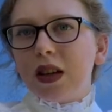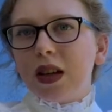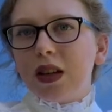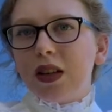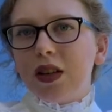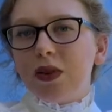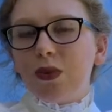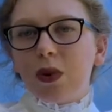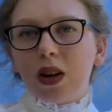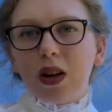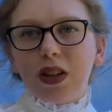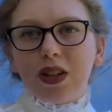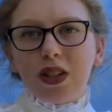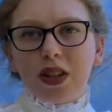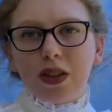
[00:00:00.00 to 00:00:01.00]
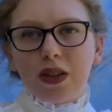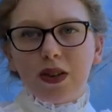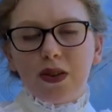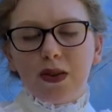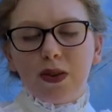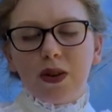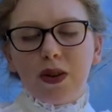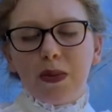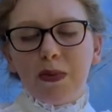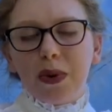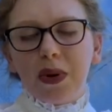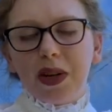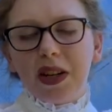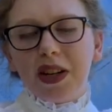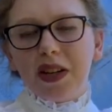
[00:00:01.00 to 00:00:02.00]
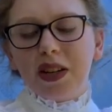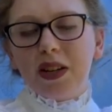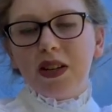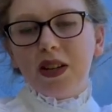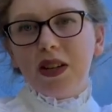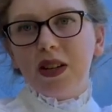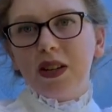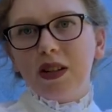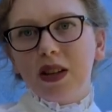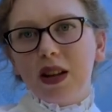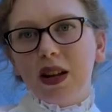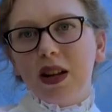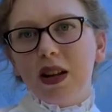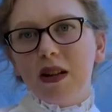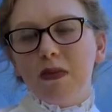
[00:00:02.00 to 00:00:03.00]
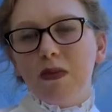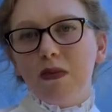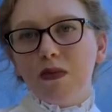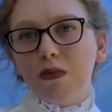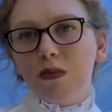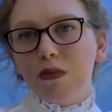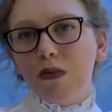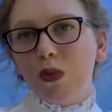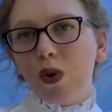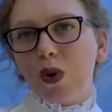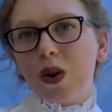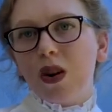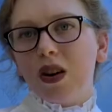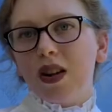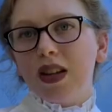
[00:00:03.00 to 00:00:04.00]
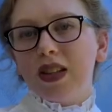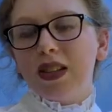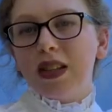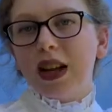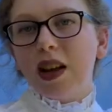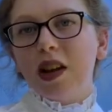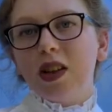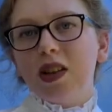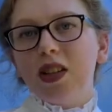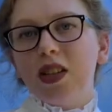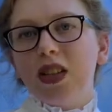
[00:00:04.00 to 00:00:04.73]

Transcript: You'd want to put in more signage